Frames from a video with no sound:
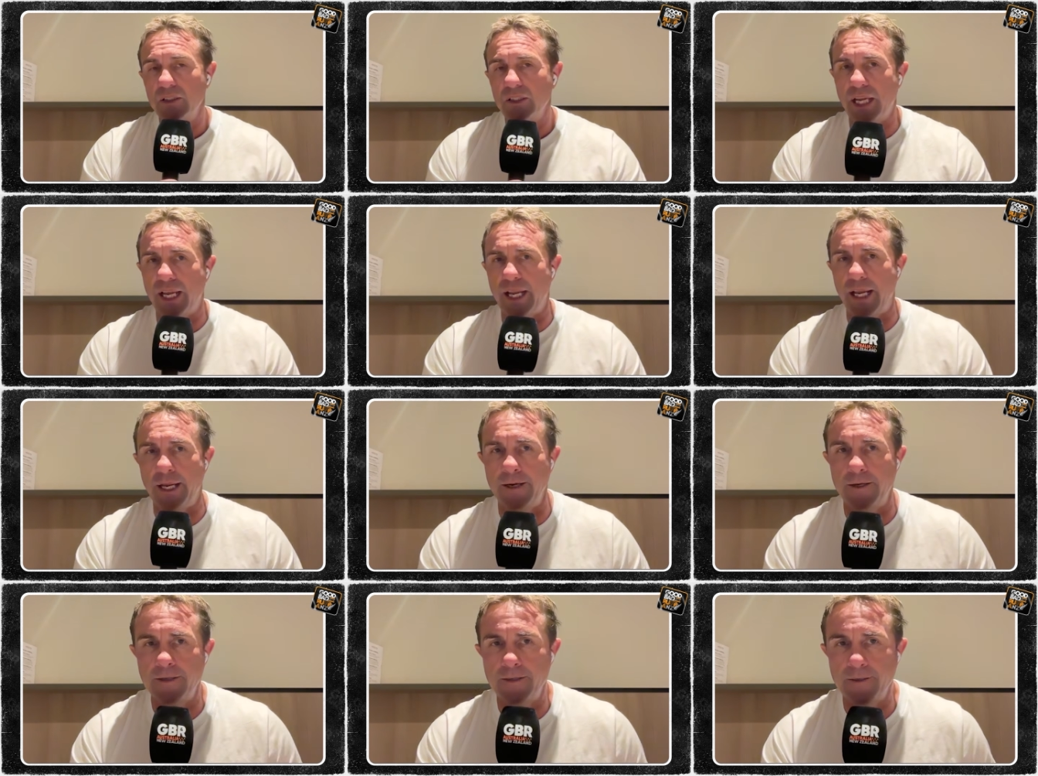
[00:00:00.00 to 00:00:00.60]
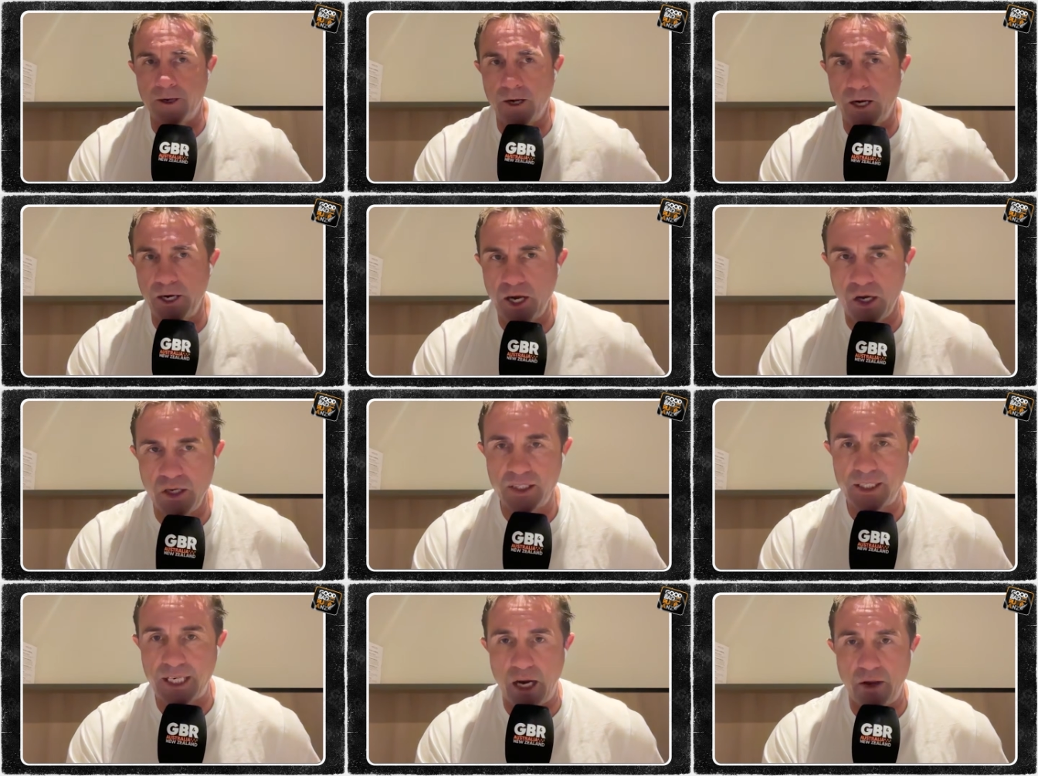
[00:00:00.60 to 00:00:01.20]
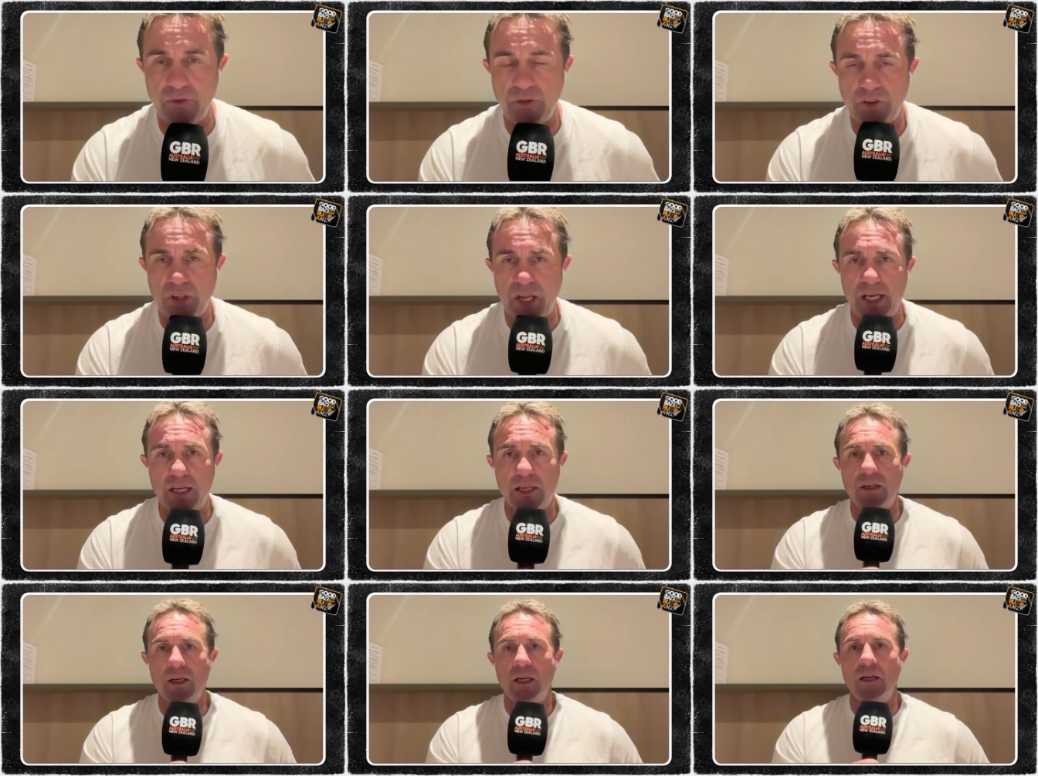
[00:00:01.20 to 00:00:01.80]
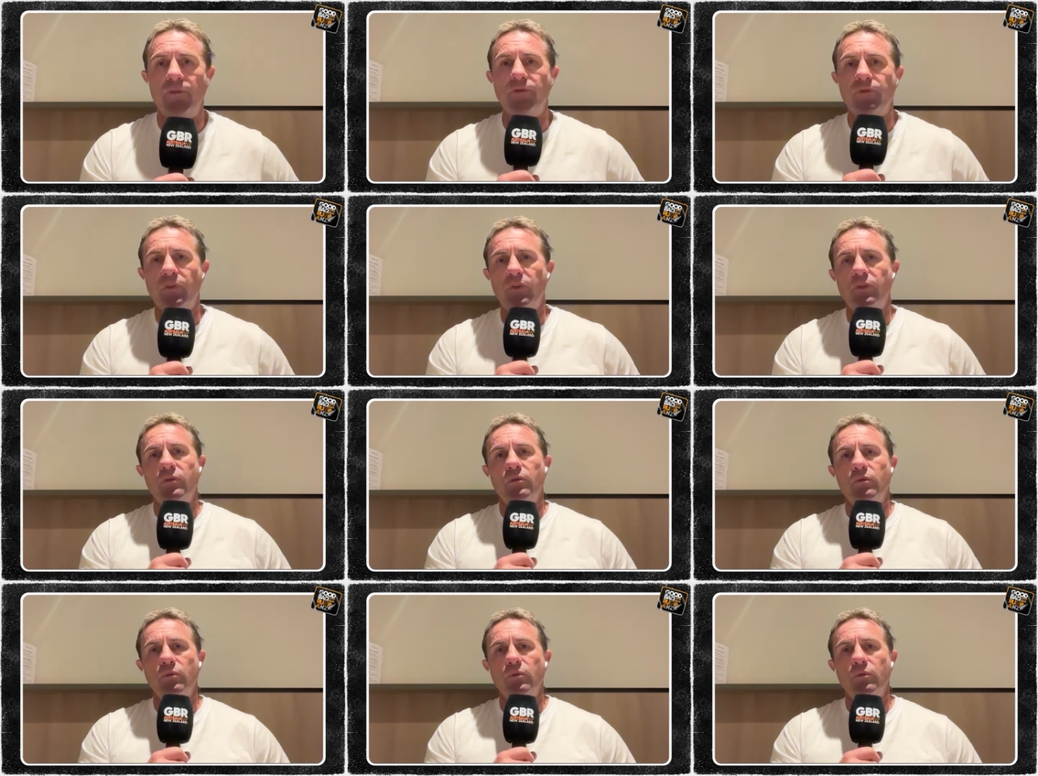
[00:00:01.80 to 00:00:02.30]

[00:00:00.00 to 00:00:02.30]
And I don't doubt that they can lift